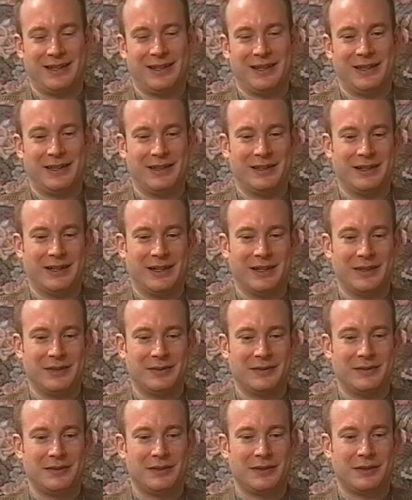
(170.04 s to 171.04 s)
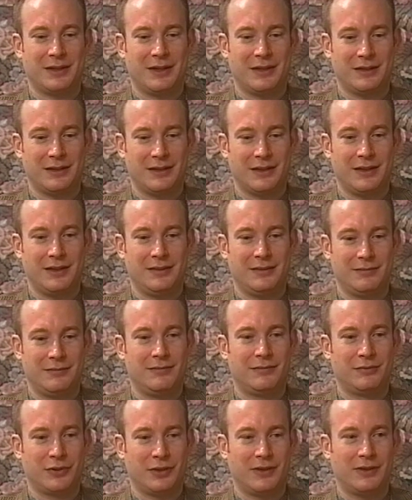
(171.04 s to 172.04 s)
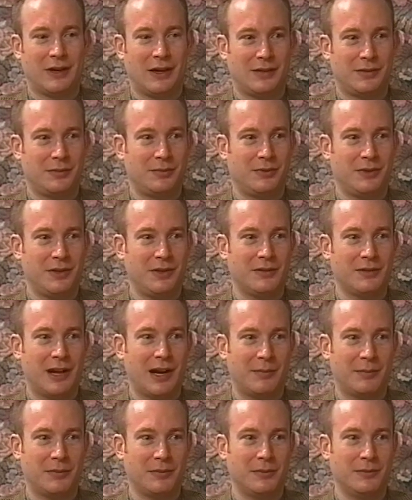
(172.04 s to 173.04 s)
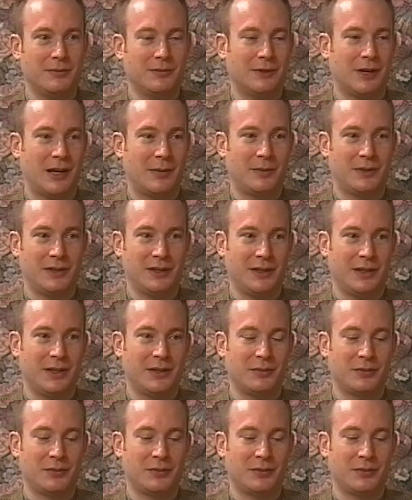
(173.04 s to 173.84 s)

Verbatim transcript: And uh, so I, I, progressed pretty rapid, rapidly.